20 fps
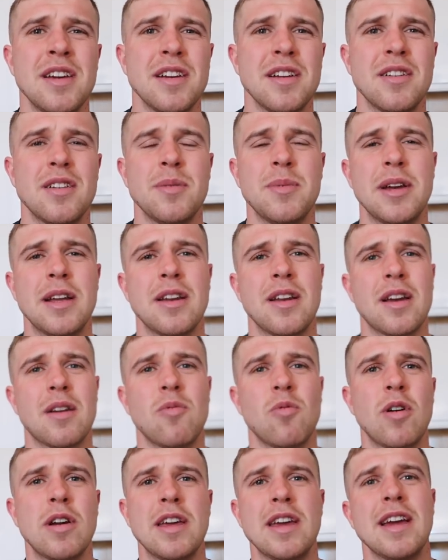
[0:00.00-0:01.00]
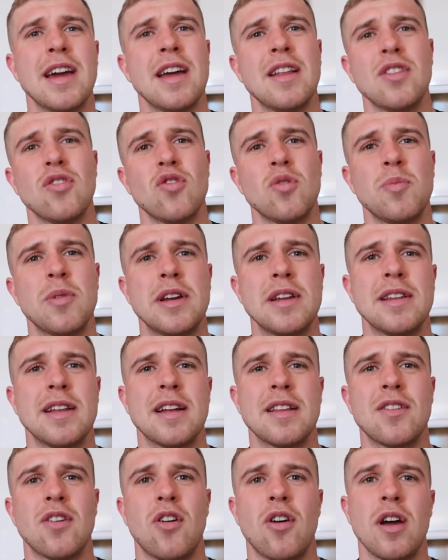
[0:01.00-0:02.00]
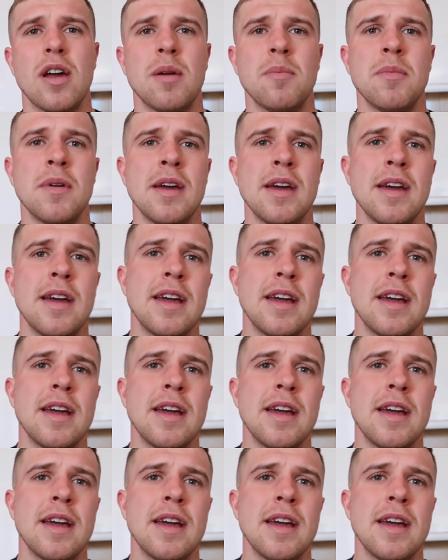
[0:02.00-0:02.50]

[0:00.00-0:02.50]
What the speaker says: You know what I mean? Like, what are you getting done within that time?